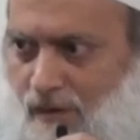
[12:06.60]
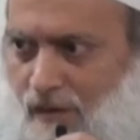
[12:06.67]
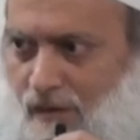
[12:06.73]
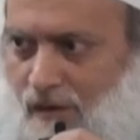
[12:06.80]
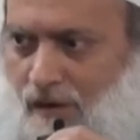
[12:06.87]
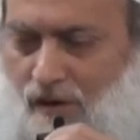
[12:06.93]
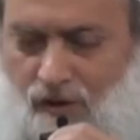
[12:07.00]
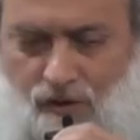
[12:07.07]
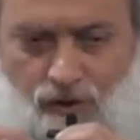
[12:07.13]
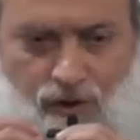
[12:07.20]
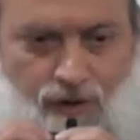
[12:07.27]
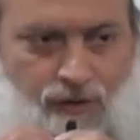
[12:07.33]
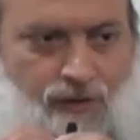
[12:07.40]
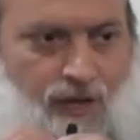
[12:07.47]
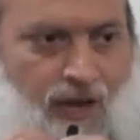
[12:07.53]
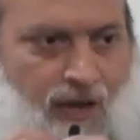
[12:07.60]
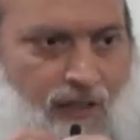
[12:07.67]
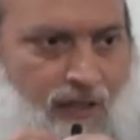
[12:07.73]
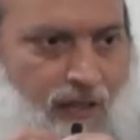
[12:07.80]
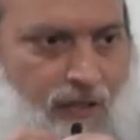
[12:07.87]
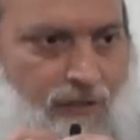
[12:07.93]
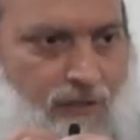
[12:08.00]
You know, according to the
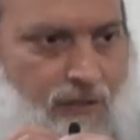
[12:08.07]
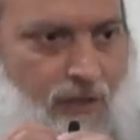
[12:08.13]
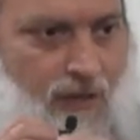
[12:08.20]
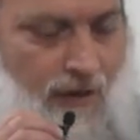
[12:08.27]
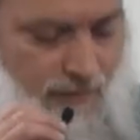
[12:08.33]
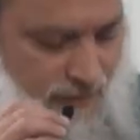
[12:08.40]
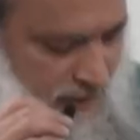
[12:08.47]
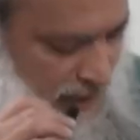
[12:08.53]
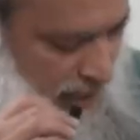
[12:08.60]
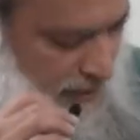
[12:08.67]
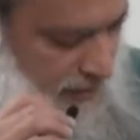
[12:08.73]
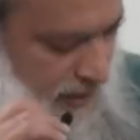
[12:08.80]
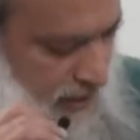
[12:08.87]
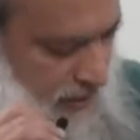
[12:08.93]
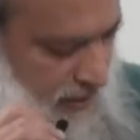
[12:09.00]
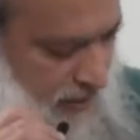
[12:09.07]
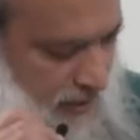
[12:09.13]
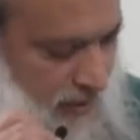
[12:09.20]
hadith of Jabir